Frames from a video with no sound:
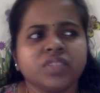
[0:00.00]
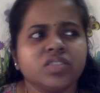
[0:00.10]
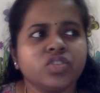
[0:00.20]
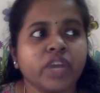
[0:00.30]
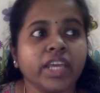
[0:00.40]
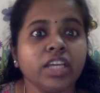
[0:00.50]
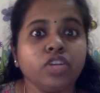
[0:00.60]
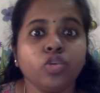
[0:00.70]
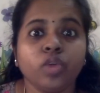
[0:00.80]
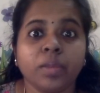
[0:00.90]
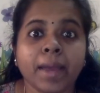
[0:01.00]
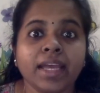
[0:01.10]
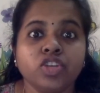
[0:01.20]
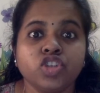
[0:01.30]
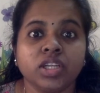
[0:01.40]
trying to
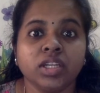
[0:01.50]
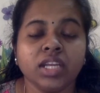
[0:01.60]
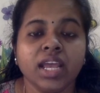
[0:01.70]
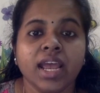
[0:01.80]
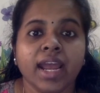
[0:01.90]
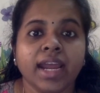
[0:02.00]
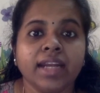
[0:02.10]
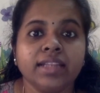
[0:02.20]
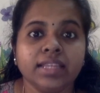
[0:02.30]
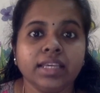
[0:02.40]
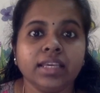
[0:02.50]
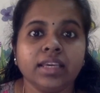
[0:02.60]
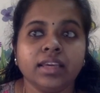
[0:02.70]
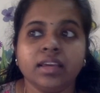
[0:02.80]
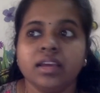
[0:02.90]
imagine and
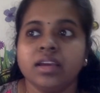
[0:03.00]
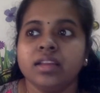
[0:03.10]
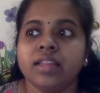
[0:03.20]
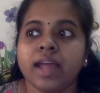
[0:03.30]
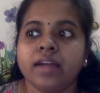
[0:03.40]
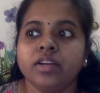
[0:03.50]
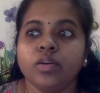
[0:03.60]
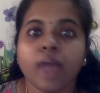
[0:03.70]
thinking that,